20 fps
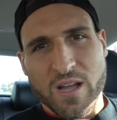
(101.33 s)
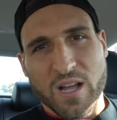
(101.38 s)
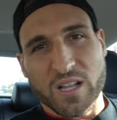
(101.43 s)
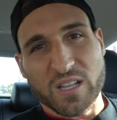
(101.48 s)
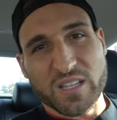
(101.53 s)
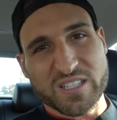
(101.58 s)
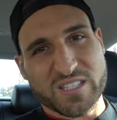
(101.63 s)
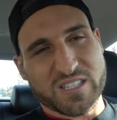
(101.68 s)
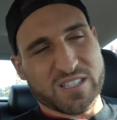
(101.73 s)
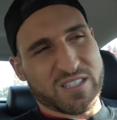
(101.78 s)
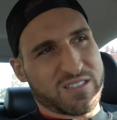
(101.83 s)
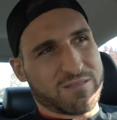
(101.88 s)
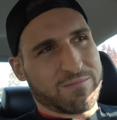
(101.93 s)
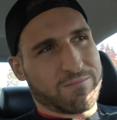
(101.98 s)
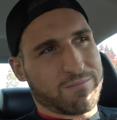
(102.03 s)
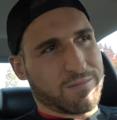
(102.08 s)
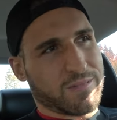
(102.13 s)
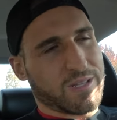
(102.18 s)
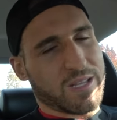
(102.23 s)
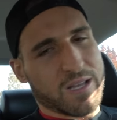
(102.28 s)
Alyssa's
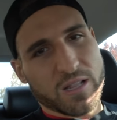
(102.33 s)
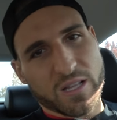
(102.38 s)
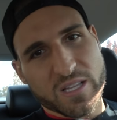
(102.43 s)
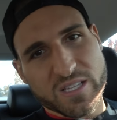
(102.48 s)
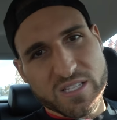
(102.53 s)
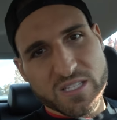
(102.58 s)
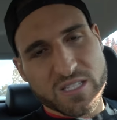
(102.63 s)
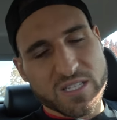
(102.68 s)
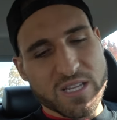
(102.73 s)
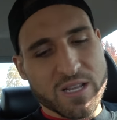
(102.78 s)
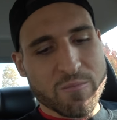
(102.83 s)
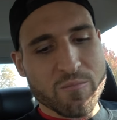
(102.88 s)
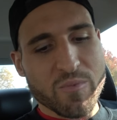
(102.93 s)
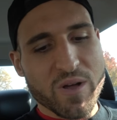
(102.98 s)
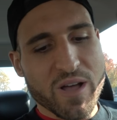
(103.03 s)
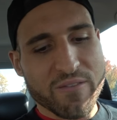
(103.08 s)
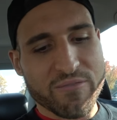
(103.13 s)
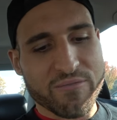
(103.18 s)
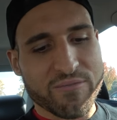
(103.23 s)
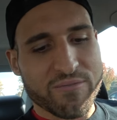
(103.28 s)
Alyssa's getting this
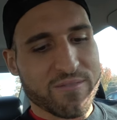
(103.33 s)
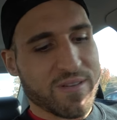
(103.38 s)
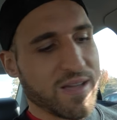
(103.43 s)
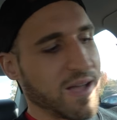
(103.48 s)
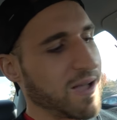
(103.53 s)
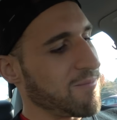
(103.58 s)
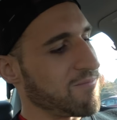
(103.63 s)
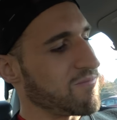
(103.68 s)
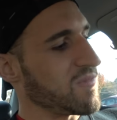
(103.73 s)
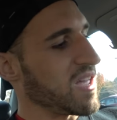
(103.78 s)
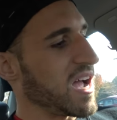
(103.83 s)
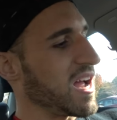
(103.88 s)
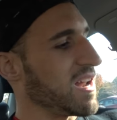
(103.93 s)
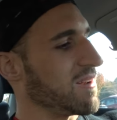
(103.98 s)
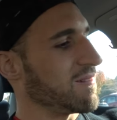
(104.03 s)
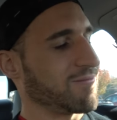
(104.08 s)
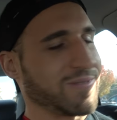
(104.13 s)
buff. Is my year. I'm not.